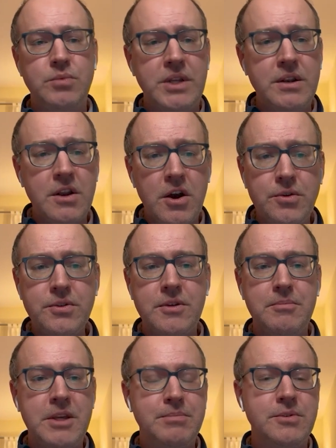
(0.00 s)
We know
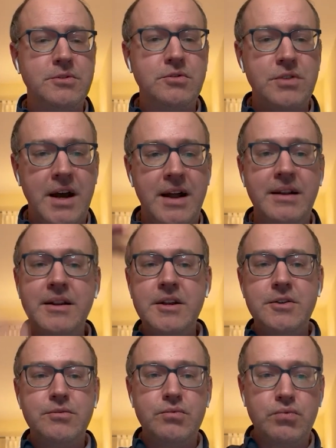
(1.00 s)
that people do not
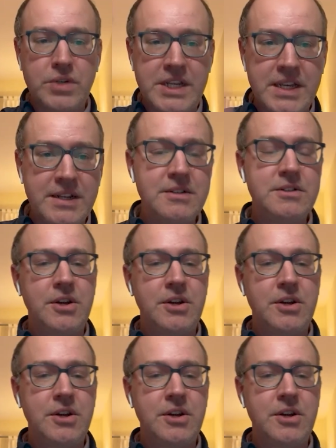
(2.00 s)
read